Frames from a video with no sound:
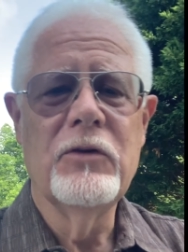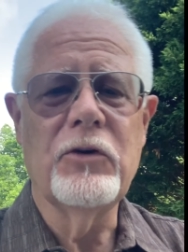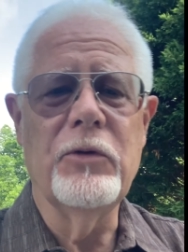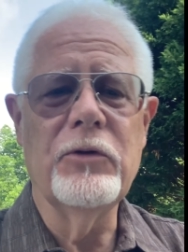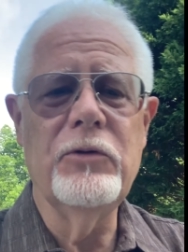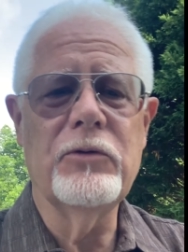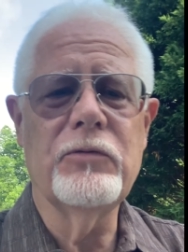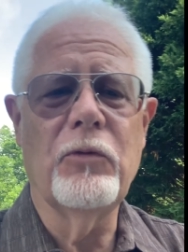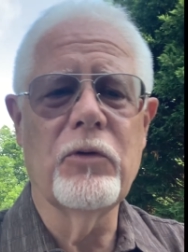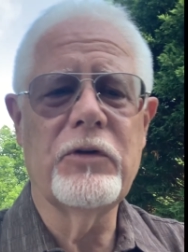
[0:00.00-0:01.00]
So in Luke
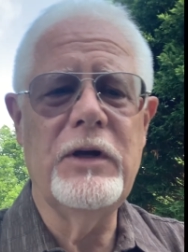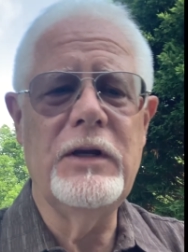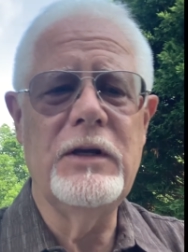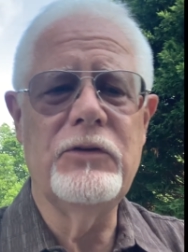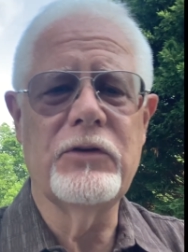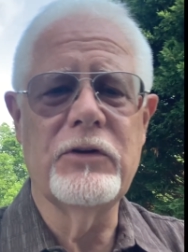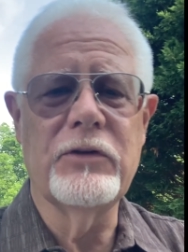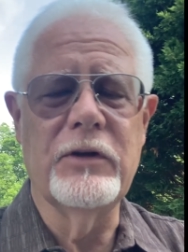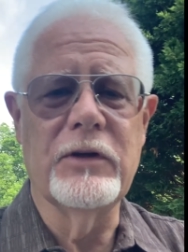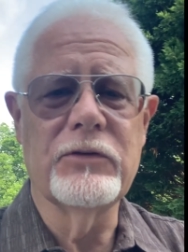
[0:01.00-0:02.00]
14, he
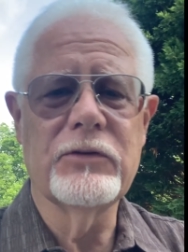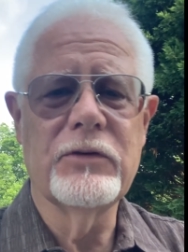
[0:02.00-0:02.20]
says this: